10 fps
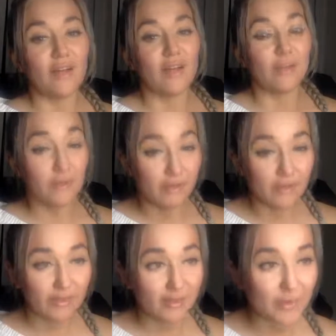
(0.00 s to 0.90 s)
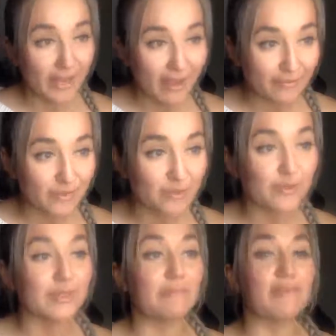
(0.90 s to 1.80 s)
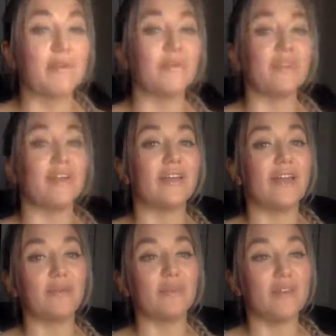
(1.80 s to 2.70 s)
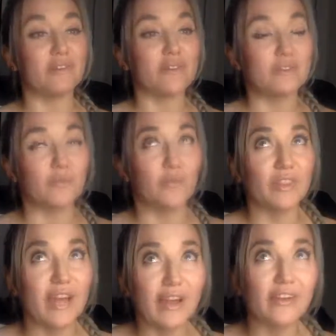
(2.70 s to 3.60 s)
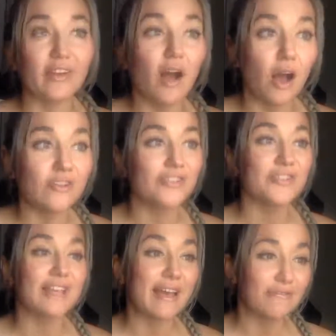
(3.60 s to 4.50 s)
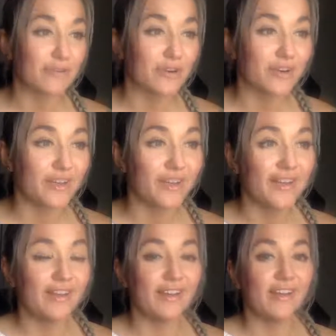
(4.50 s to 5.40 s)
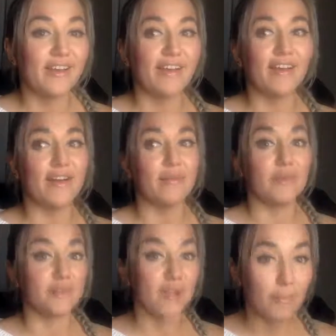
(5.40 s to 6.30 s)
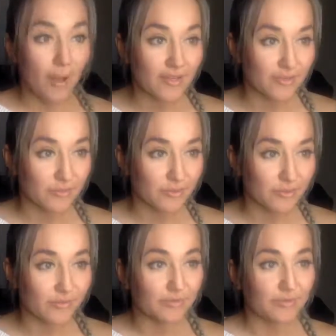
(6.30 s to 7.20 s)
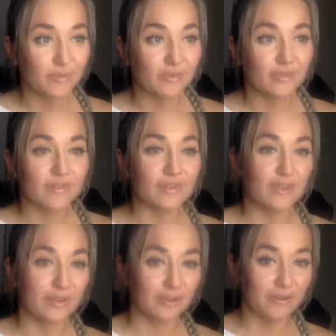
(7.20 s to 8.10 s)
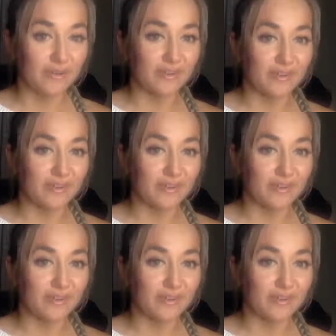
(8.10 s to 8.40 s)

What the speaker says: I really think we have to do something with it, and without a conscious effort, it's not possible. So